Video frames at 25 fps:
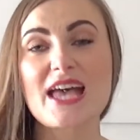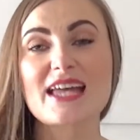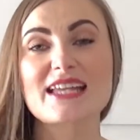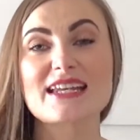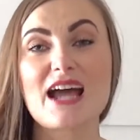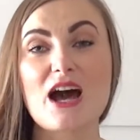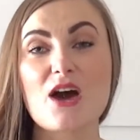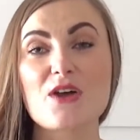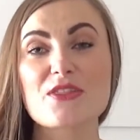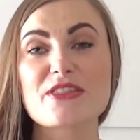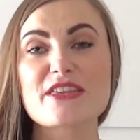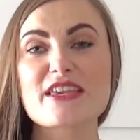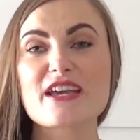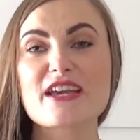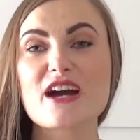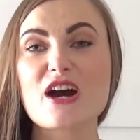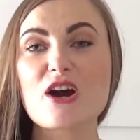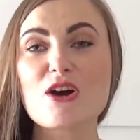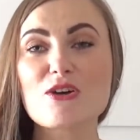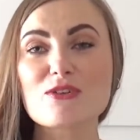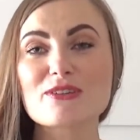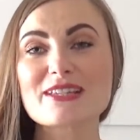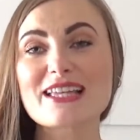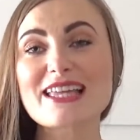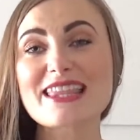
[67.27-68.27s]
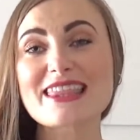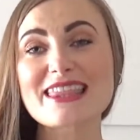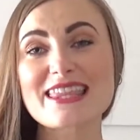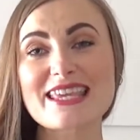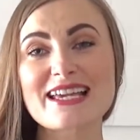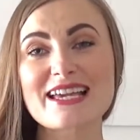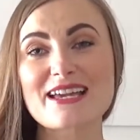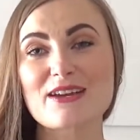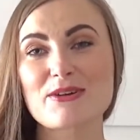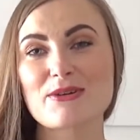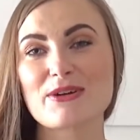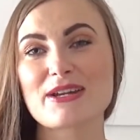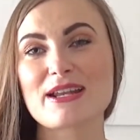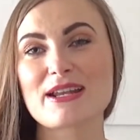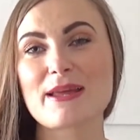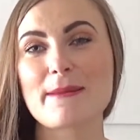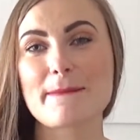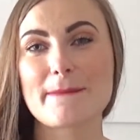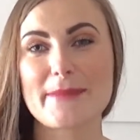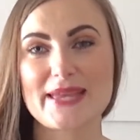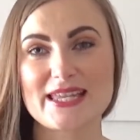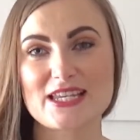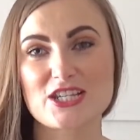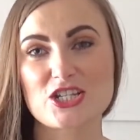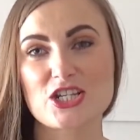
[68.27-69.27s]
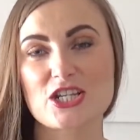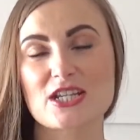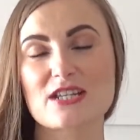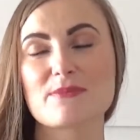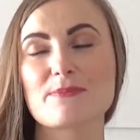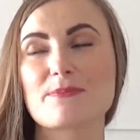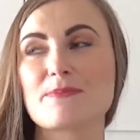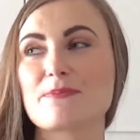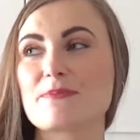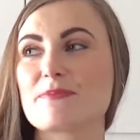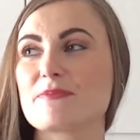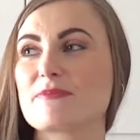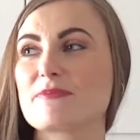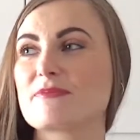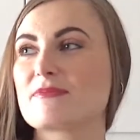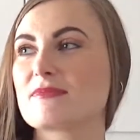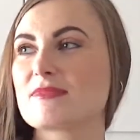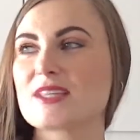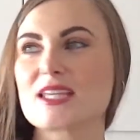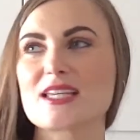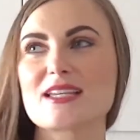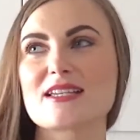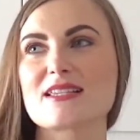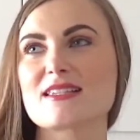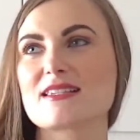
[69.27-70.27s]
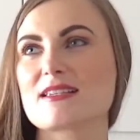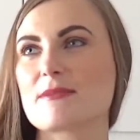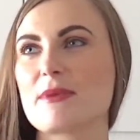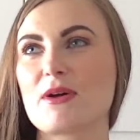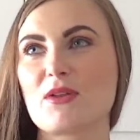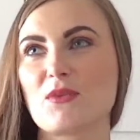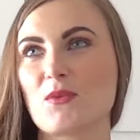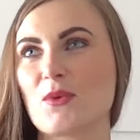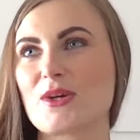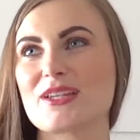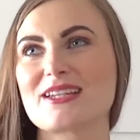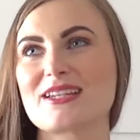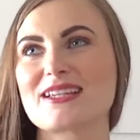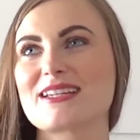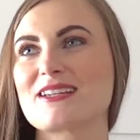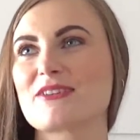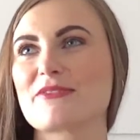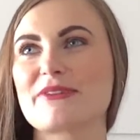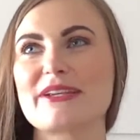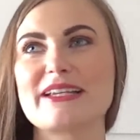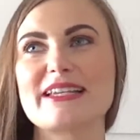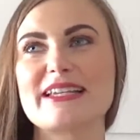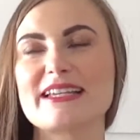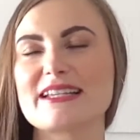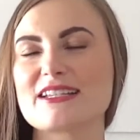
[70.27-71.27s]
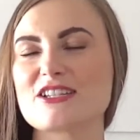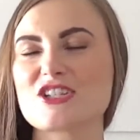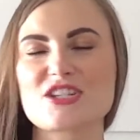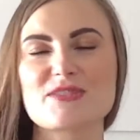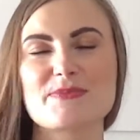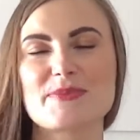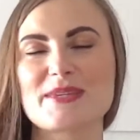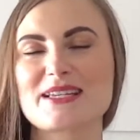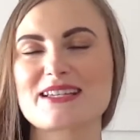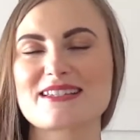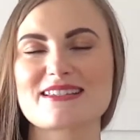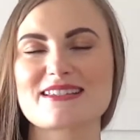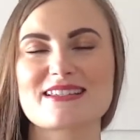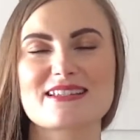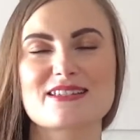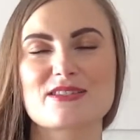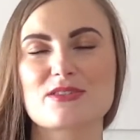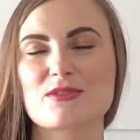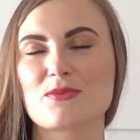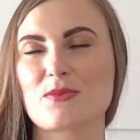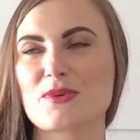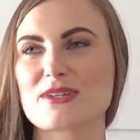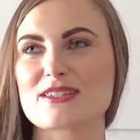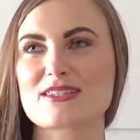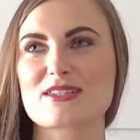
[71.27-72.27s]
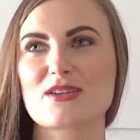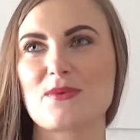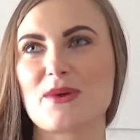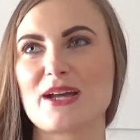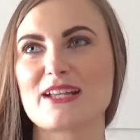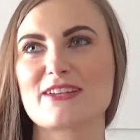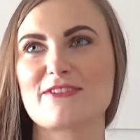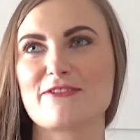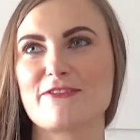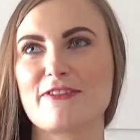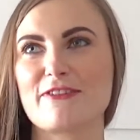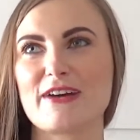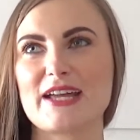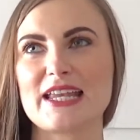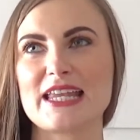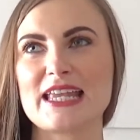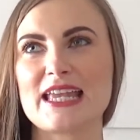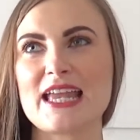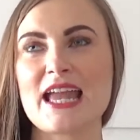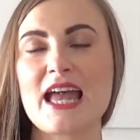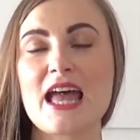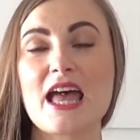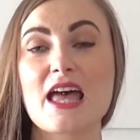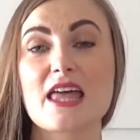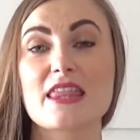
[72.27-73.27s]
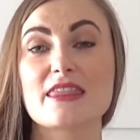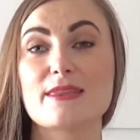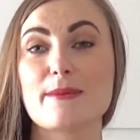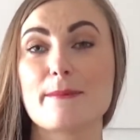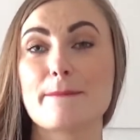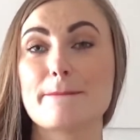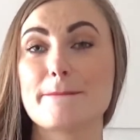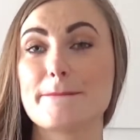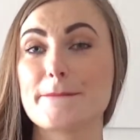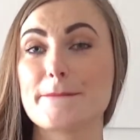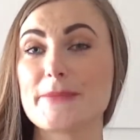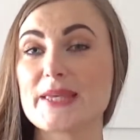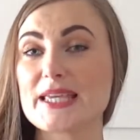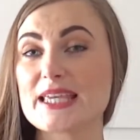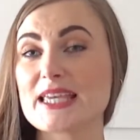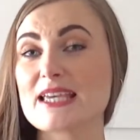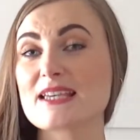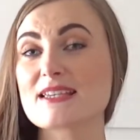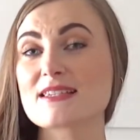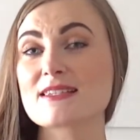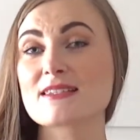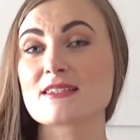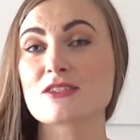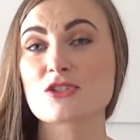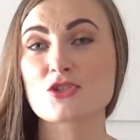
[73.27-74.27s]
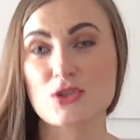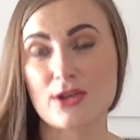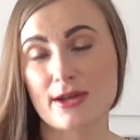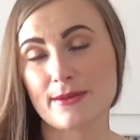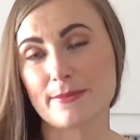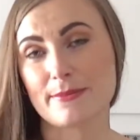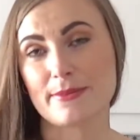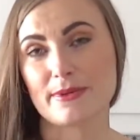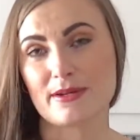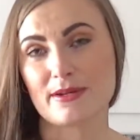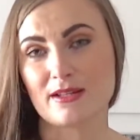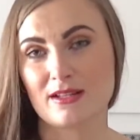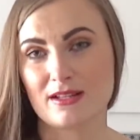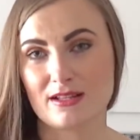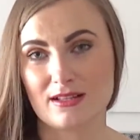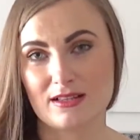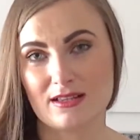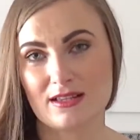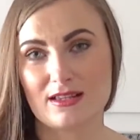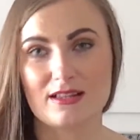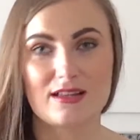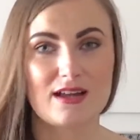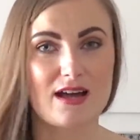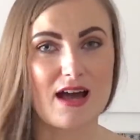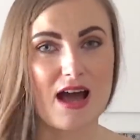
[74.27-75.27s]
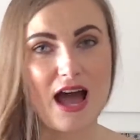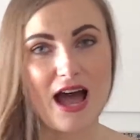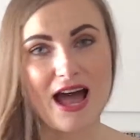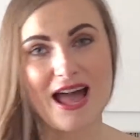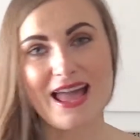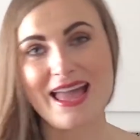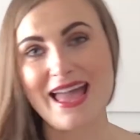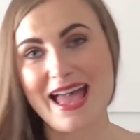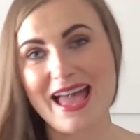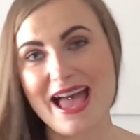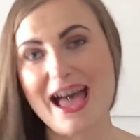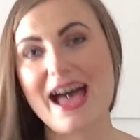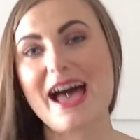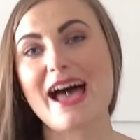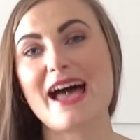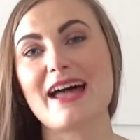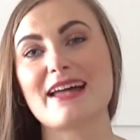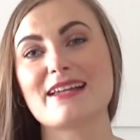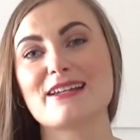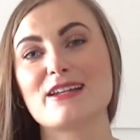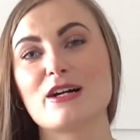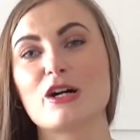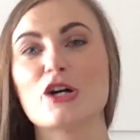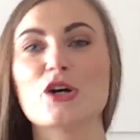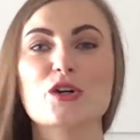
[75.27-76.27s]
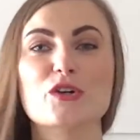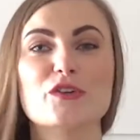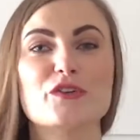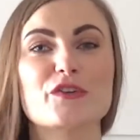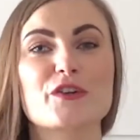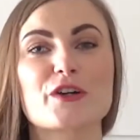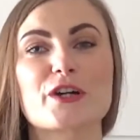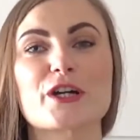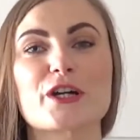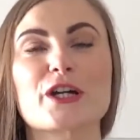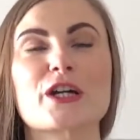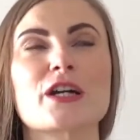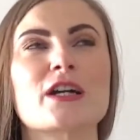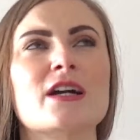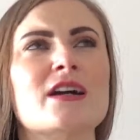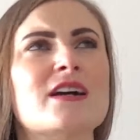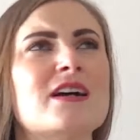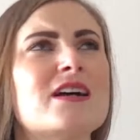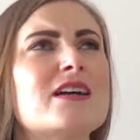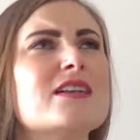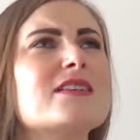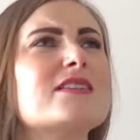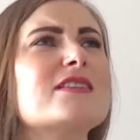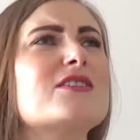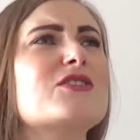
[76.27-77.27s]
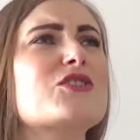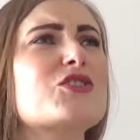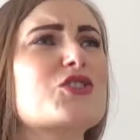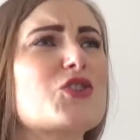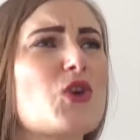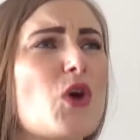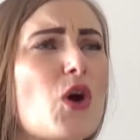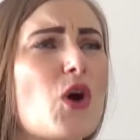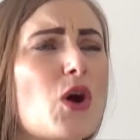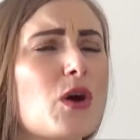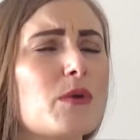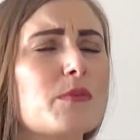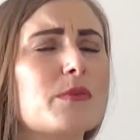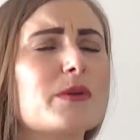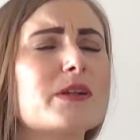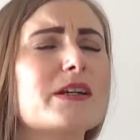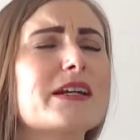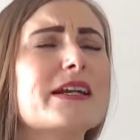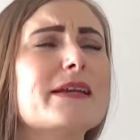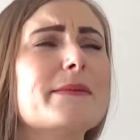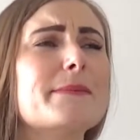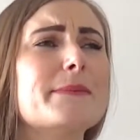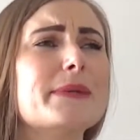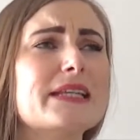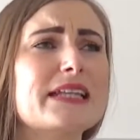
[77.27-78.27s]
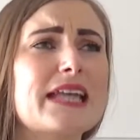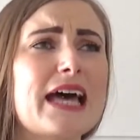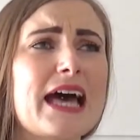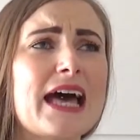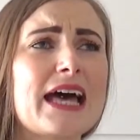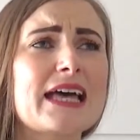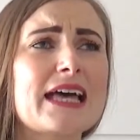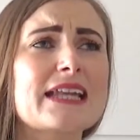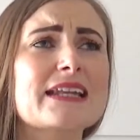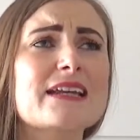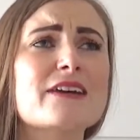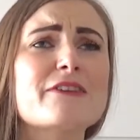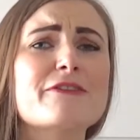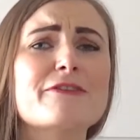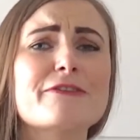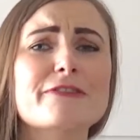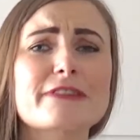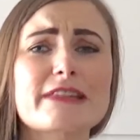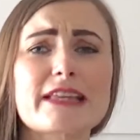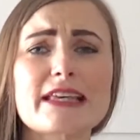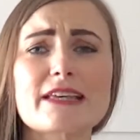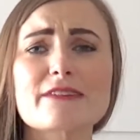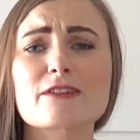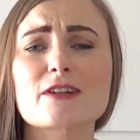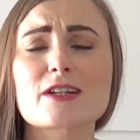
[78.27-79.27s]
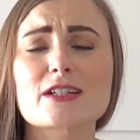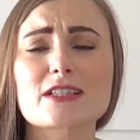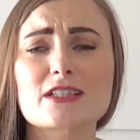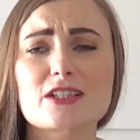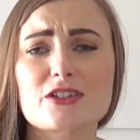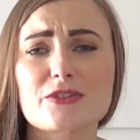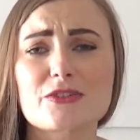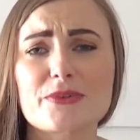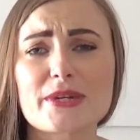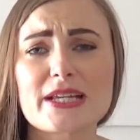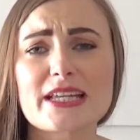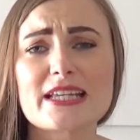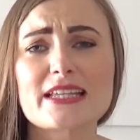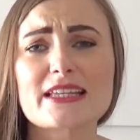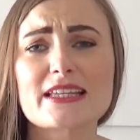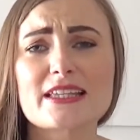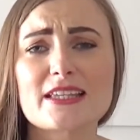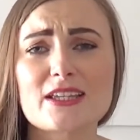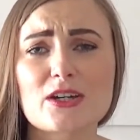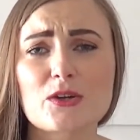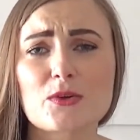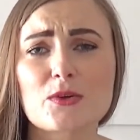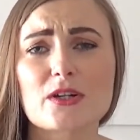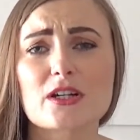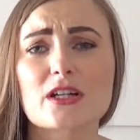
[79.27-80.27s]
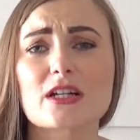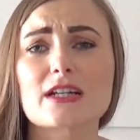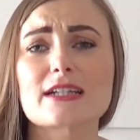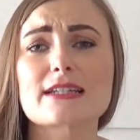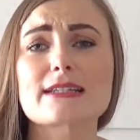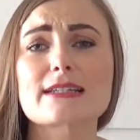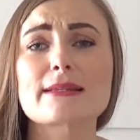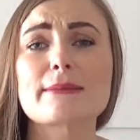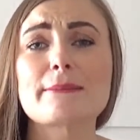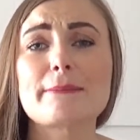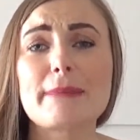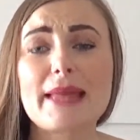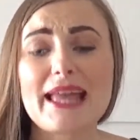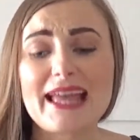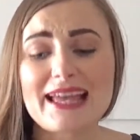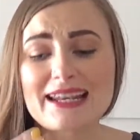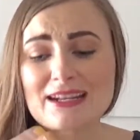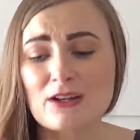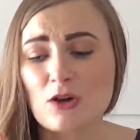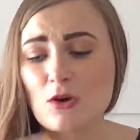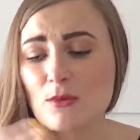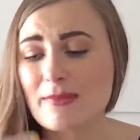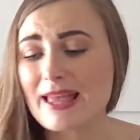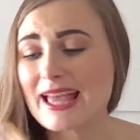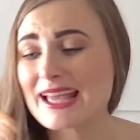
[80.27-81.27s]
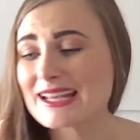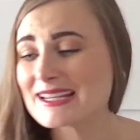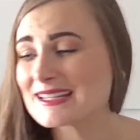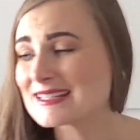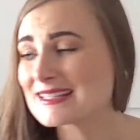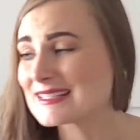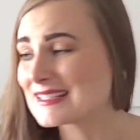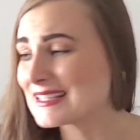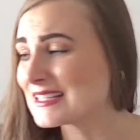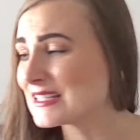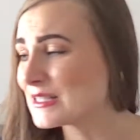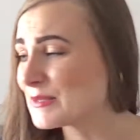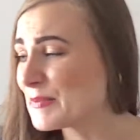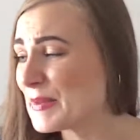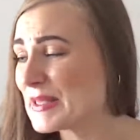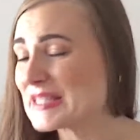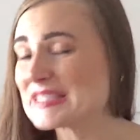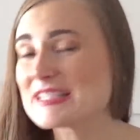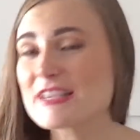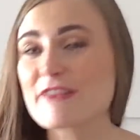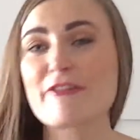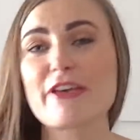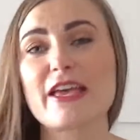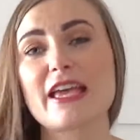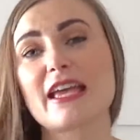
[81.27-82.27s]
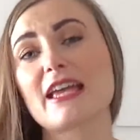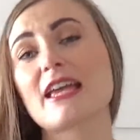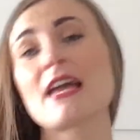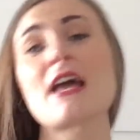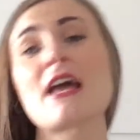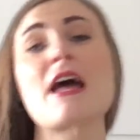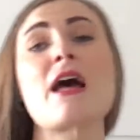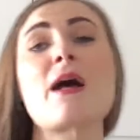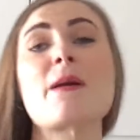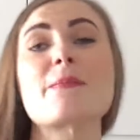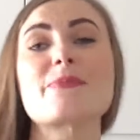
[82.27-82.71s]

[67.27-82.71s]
Now the only thing I want to mention is about one ingredient, just because it was quite funny. The biggest trouble I had over strawberry banana flavored Greek yogurt. Man, oh man, is this specific.